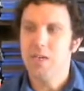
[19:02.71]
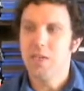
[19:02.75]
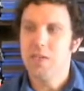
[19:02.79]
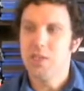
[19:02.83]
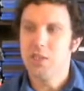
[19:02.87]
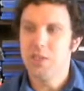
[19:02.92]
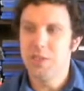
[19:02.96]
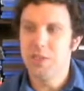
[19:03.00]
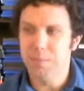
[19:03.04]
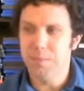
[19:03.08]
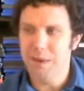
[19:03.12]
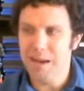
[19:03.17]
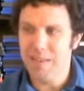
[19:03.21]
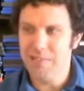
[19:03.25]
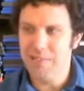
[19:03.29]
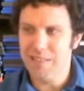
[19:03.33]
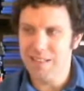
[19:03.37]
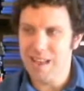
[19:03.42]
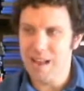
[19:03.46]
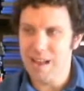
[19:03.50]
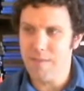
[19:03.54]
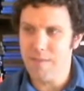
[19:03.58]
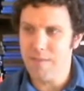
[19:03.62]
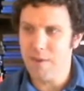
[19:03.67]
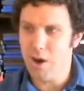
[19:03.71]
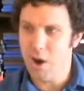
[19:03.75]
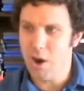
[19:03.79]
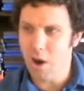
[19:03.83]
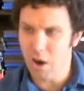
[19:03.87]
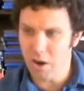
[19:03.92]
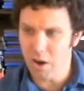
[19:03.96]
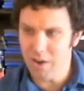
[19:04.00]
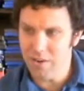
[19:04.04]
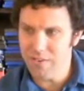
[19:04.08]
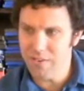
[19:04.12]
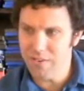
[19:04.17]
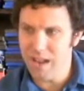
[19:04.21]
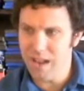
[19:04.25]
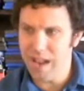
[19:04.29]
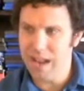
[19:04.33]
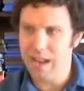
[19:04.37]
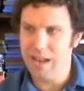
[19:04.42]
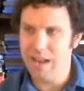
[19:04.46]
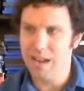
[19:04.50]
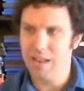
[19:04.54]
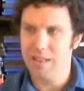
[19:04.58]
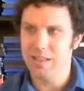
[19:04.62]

she brings a lot of heart and a